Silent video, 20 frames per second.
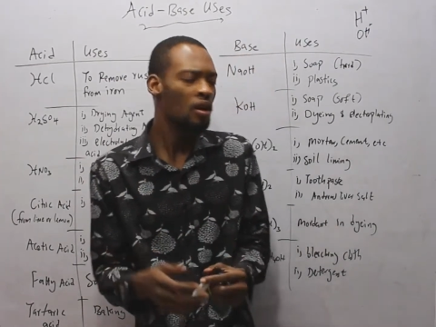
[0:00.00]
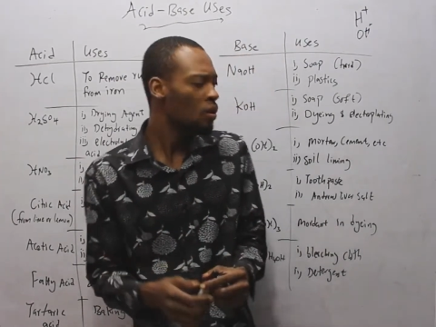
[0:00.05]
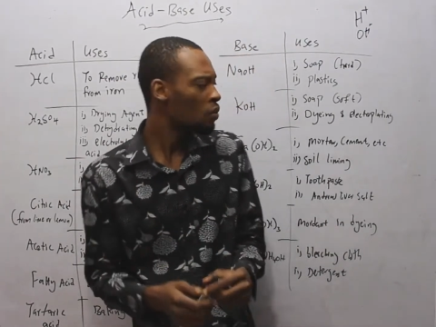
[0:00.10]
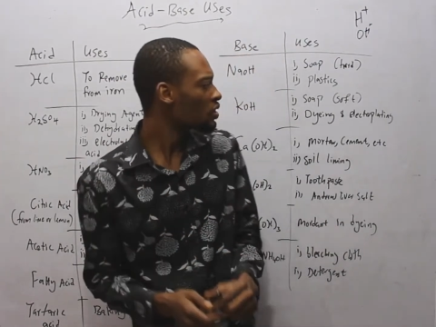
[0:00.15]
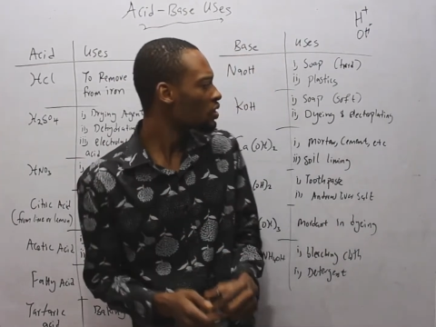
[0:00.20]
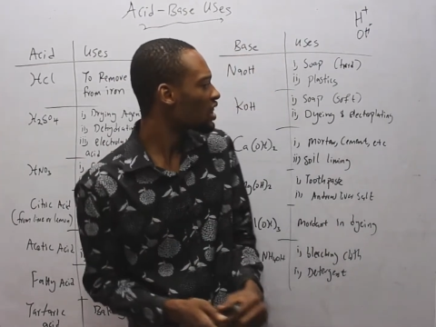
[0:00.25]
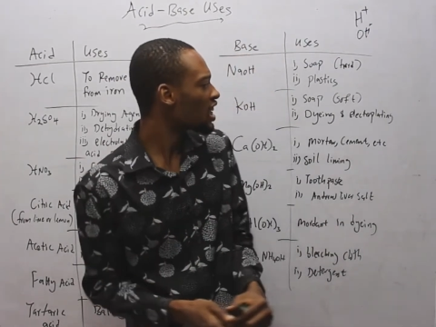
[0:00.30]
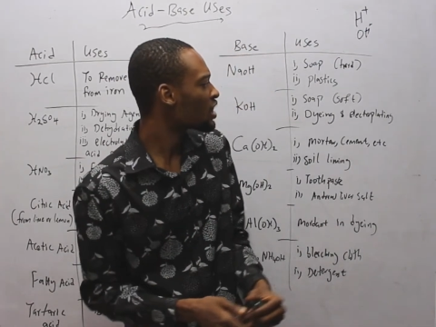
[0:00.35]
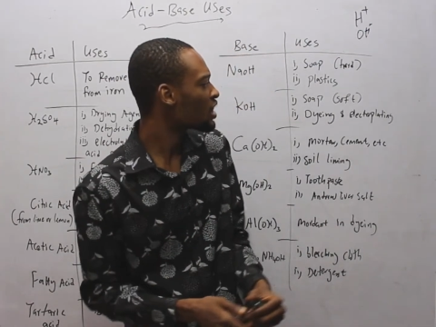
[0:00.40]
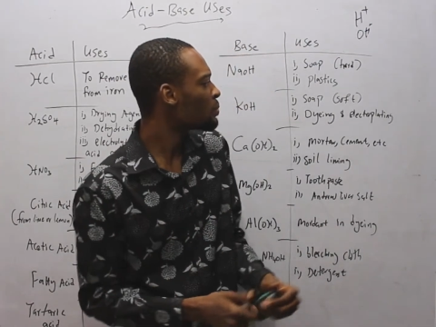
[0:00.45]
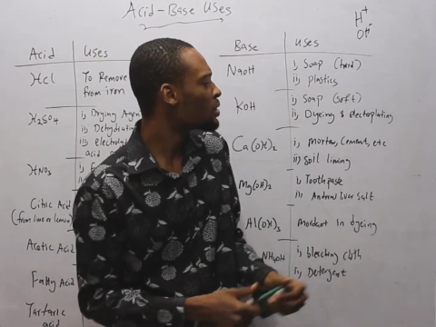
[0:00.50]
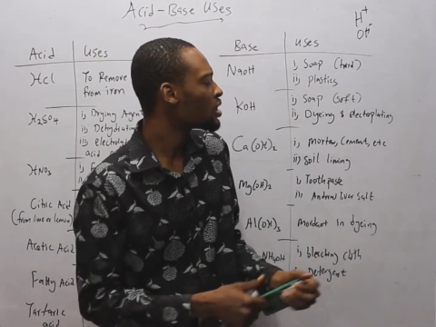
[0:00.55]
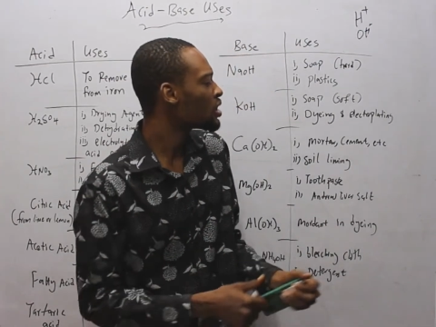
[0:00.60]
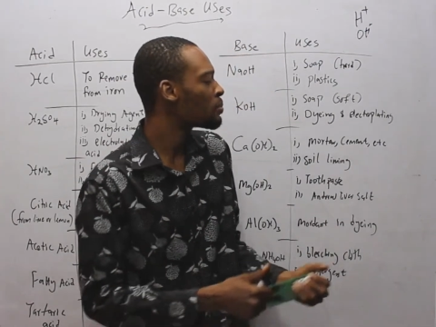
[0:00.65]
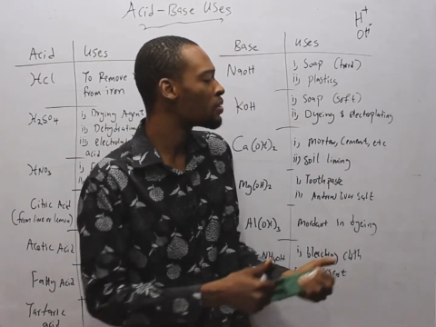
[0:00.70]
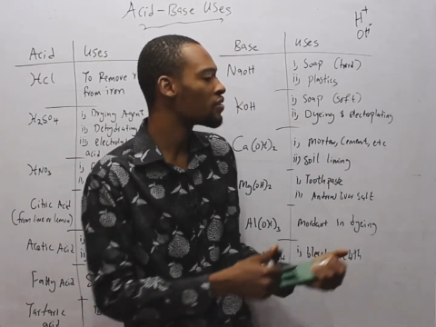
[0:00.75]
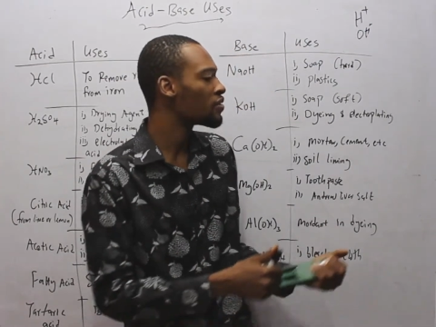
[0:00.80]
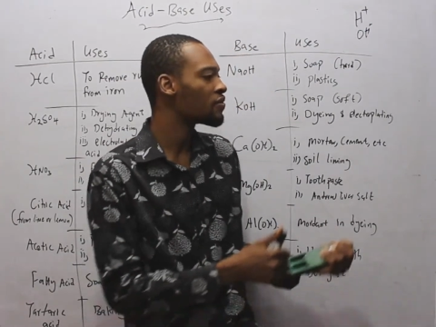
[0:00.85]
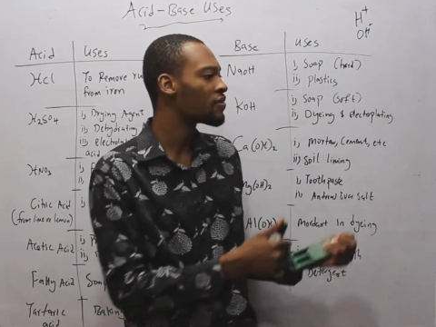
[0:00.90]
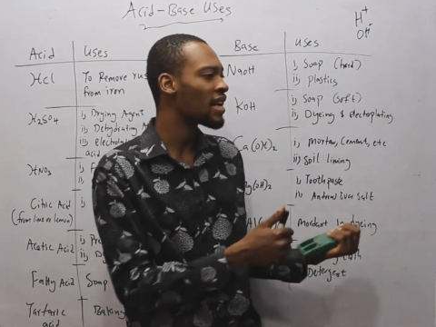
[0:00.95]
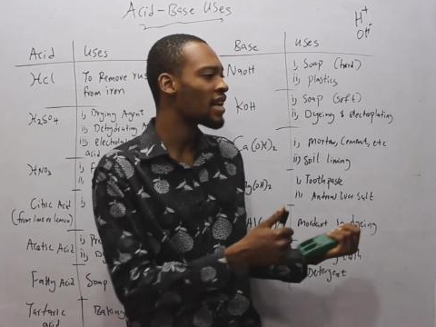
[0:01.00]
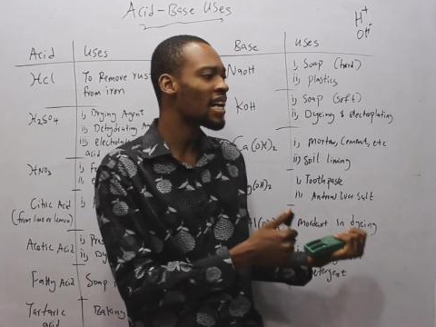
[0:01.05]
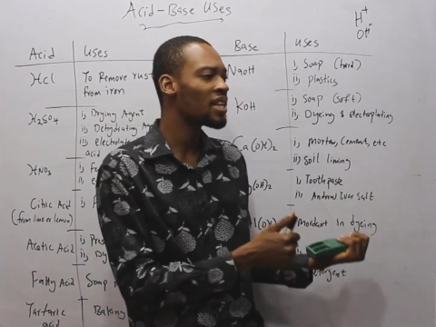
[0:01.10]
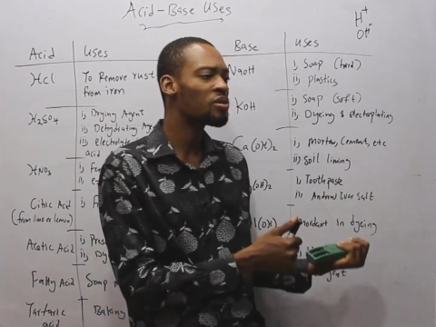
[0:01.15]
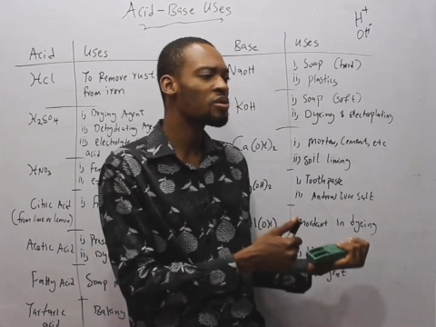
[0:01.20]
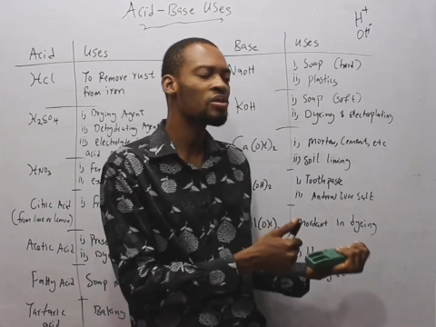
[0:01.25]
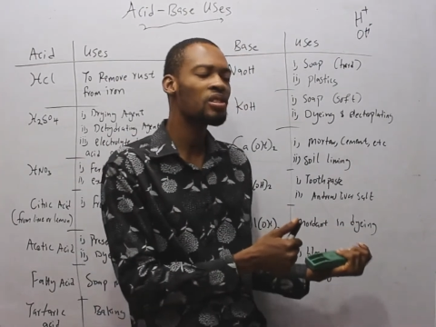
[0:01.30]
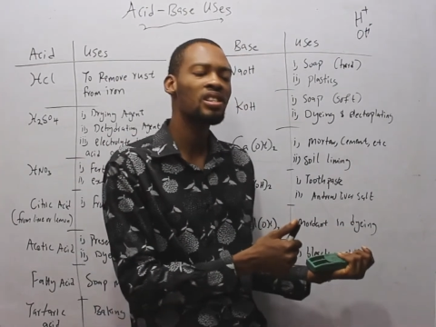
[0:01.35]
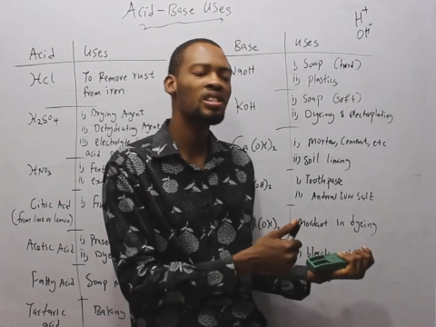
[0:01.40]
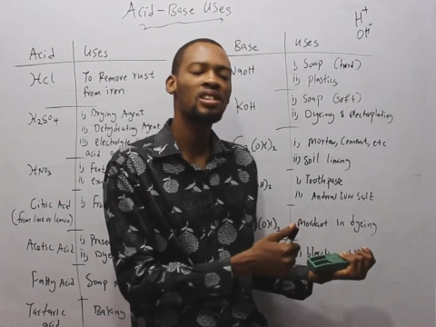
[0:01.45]
Water is made up of
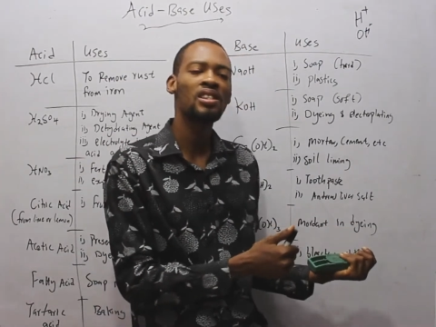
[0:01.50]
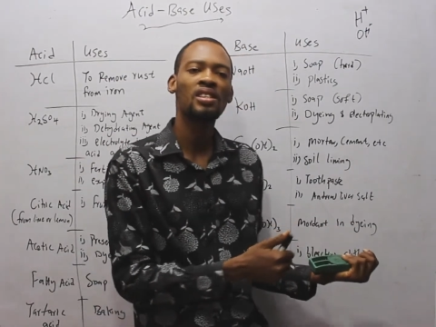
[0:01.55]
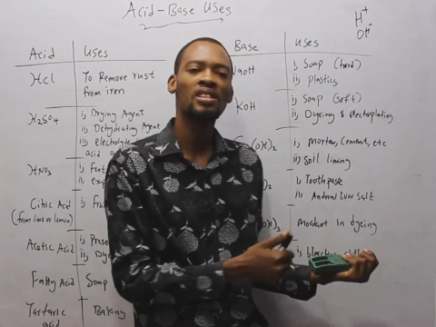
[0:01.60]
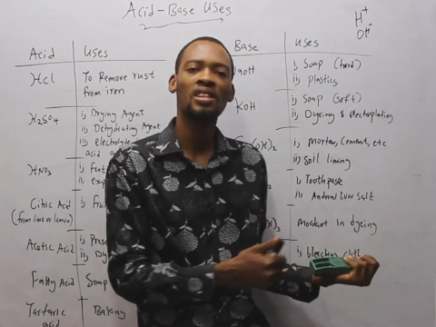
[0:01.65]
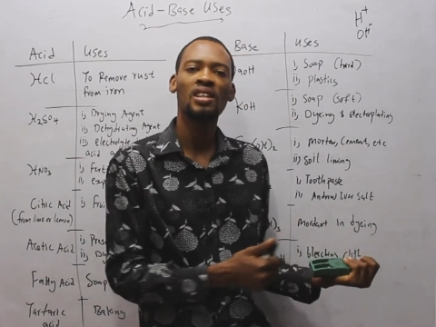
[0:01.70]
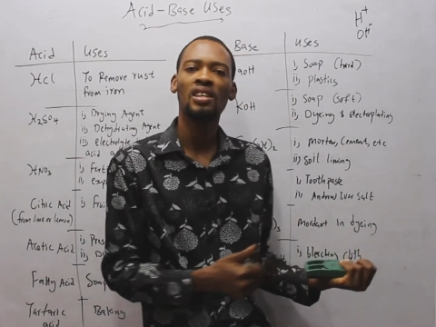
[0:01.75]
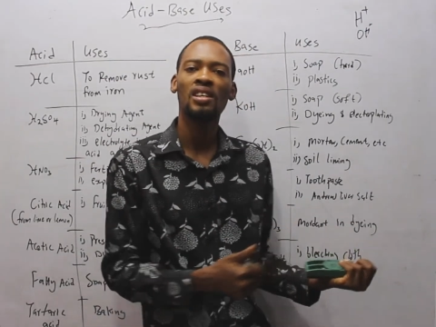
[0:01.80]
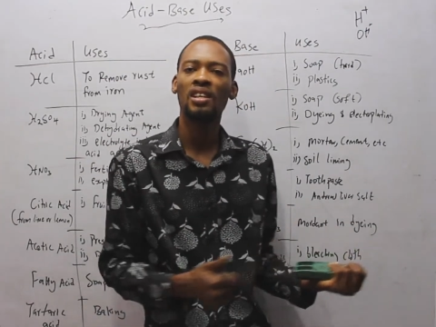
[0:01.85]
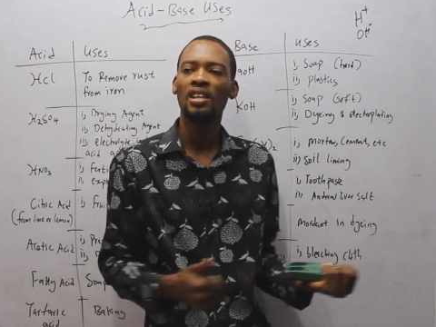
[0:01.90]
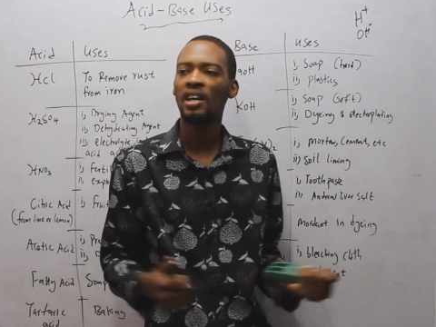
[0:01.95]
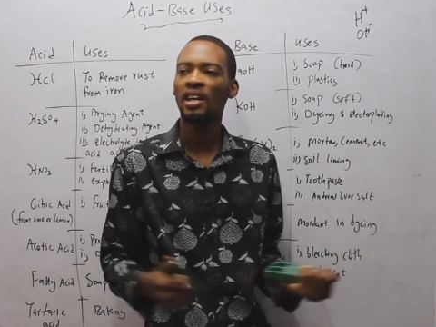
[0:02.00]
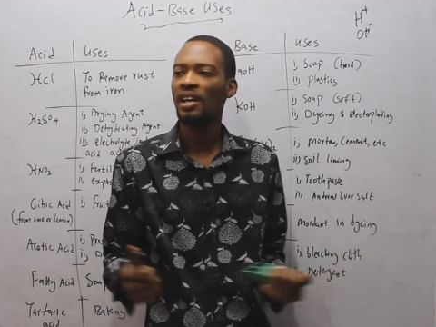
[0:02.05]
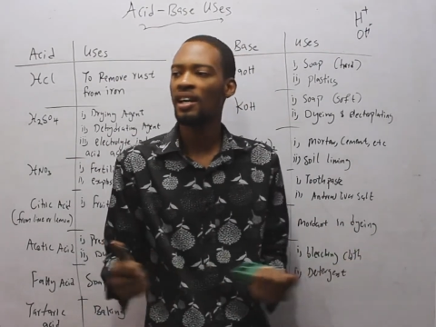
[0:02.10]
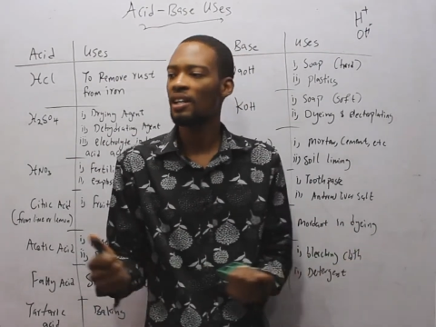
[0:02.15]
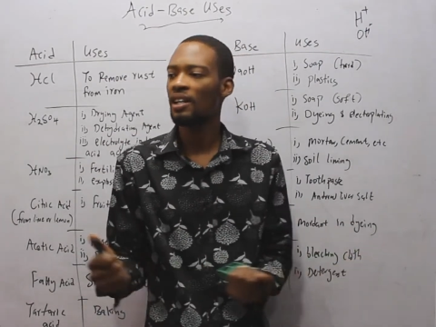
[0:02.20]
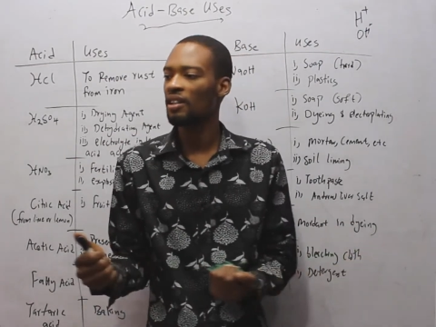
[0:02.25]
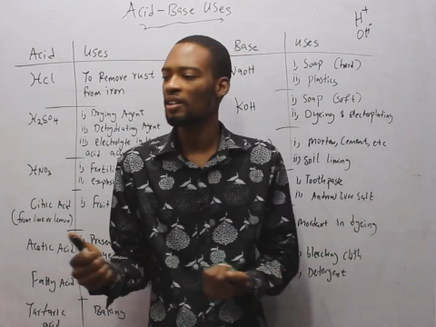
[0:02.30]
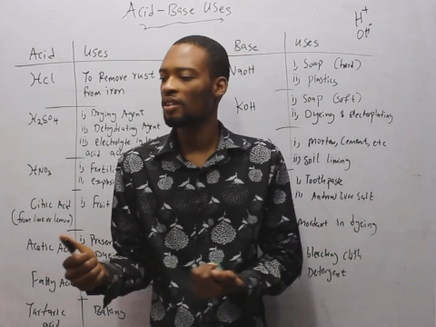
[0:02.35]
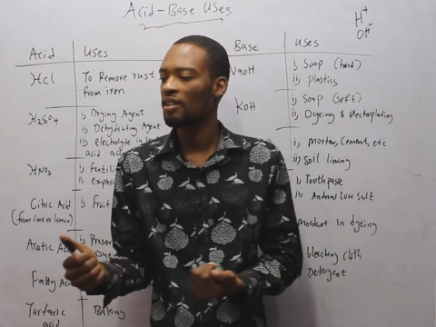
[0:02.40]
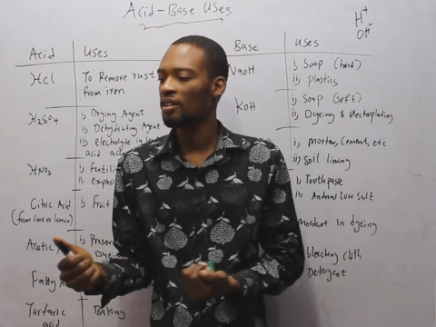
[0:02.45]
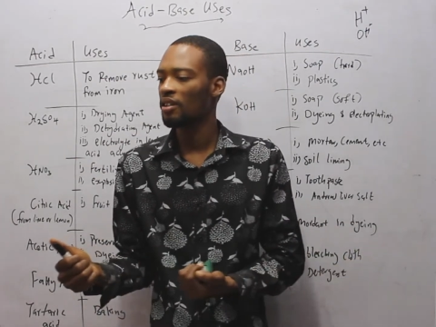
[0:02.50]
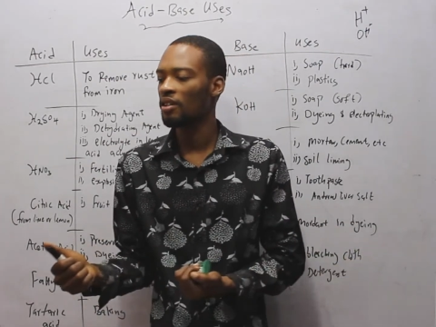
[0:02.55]
hydrogen and